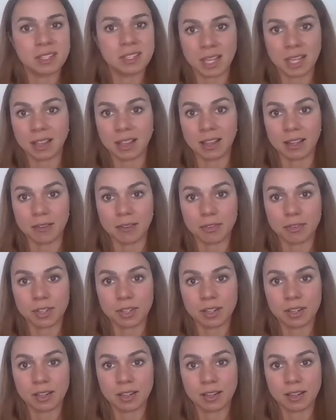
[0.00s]
a
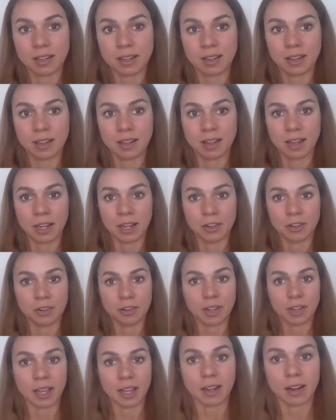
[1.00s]
deadlift? And
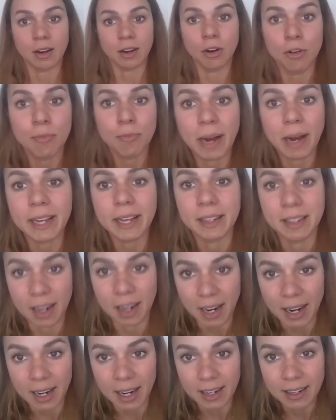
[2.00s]
you're like, oh my
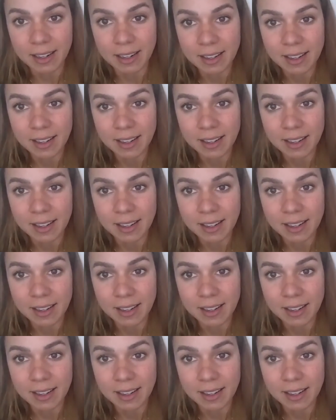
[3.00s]
God.